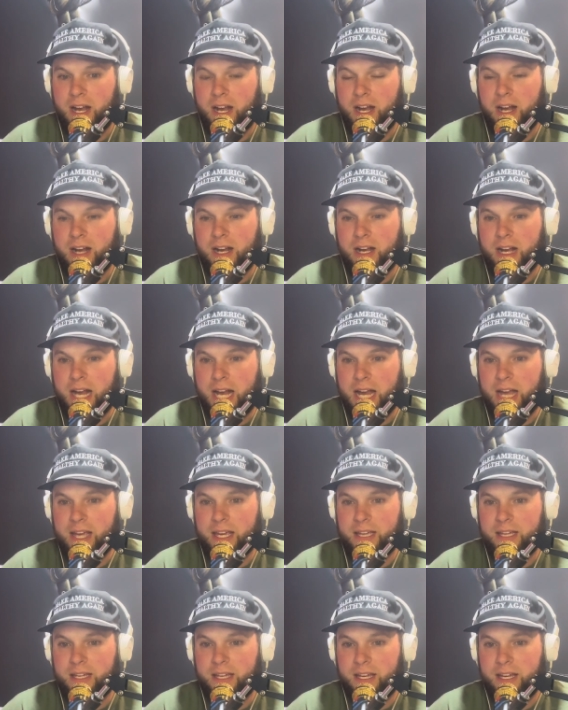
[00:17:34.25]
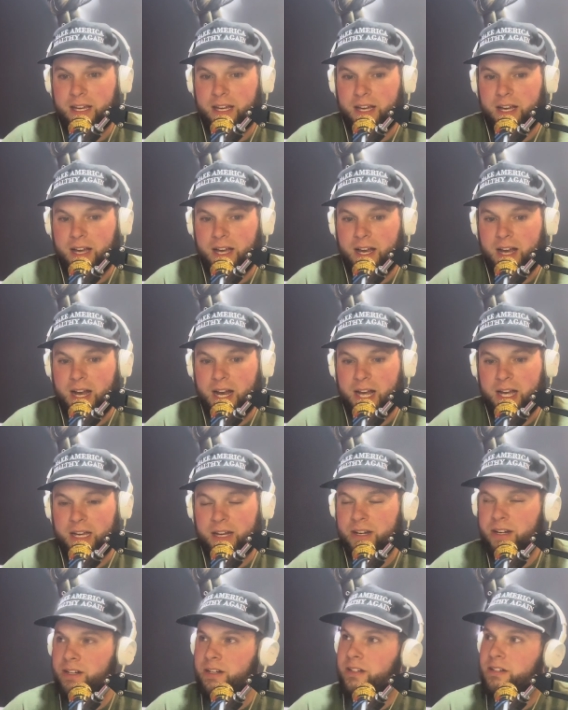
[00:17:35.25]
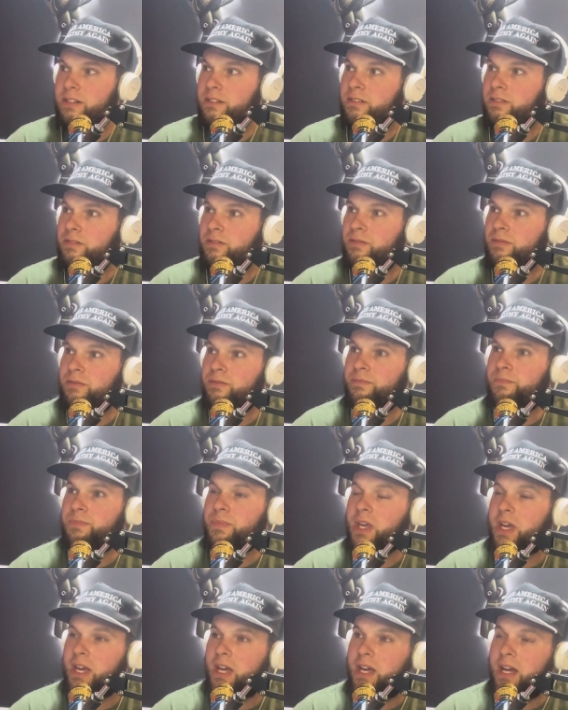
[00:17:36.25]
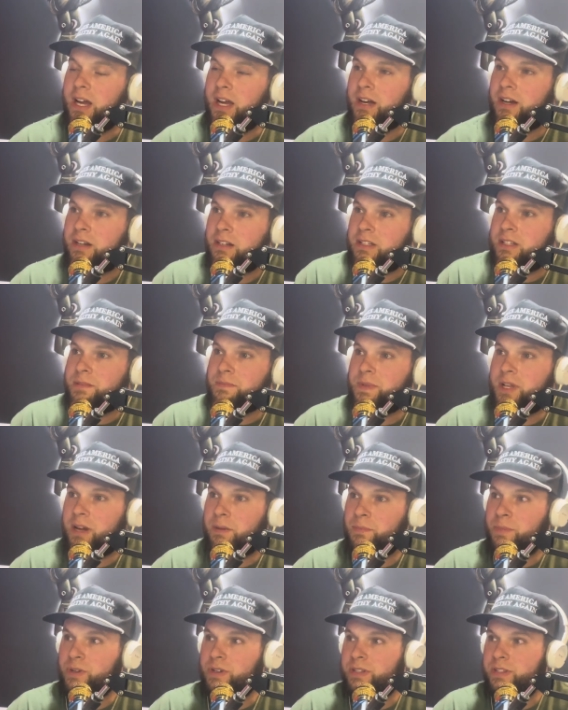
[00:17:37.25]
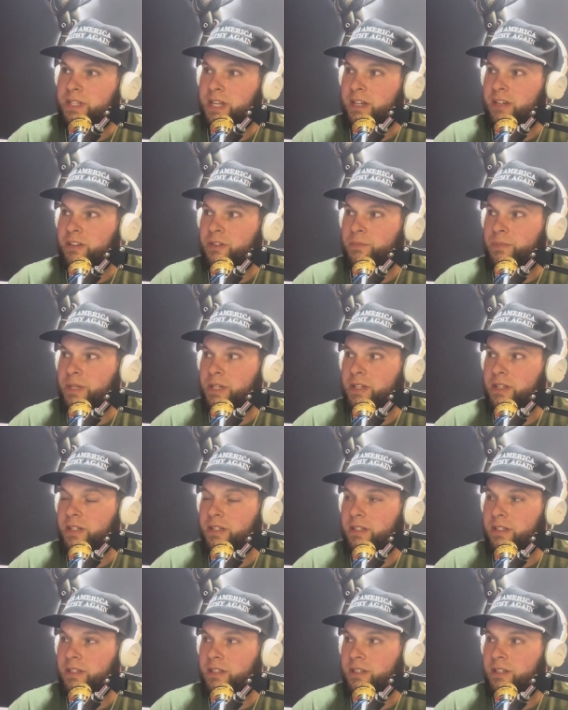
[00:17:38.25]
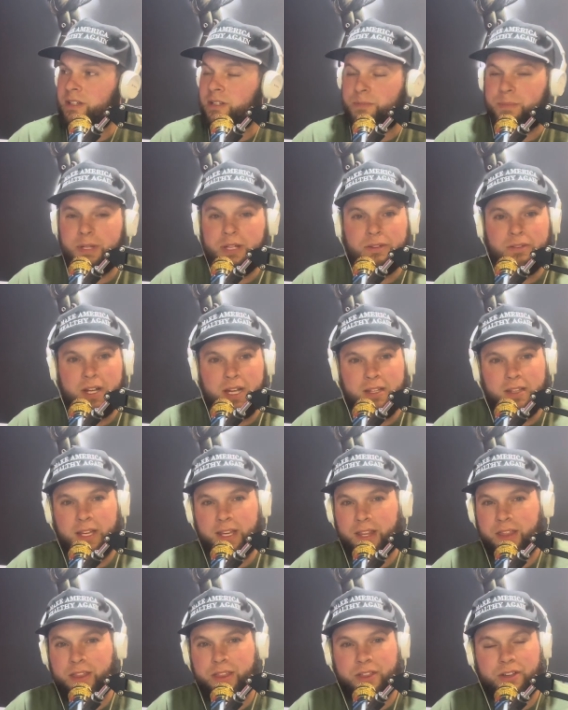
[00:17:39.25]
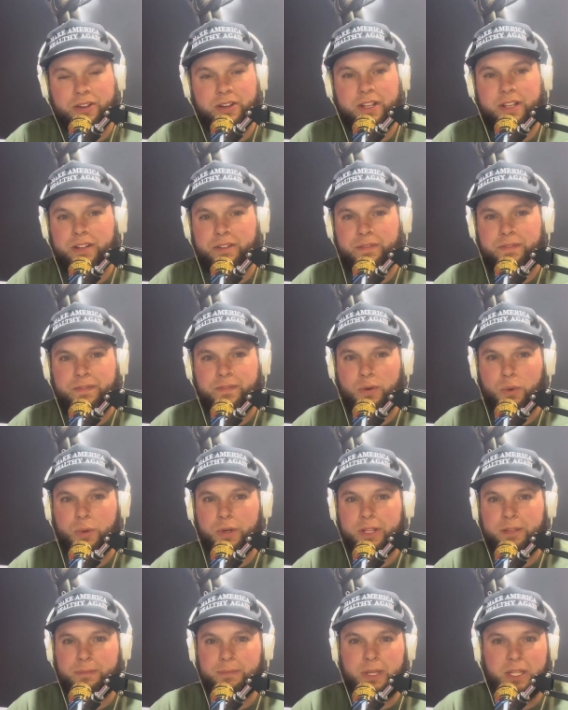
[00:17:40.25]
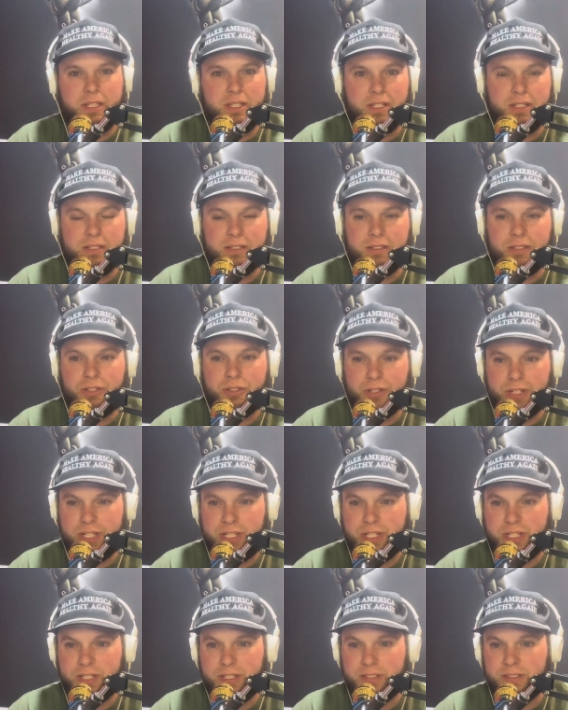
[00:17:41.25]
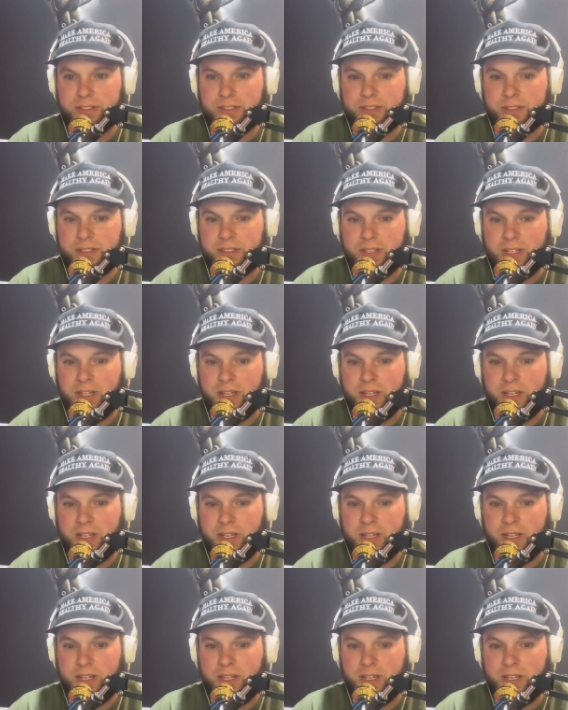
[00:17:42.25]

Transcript: Uh, I I heard I heard some numbers that could be could be around like 30 to 40 million Christians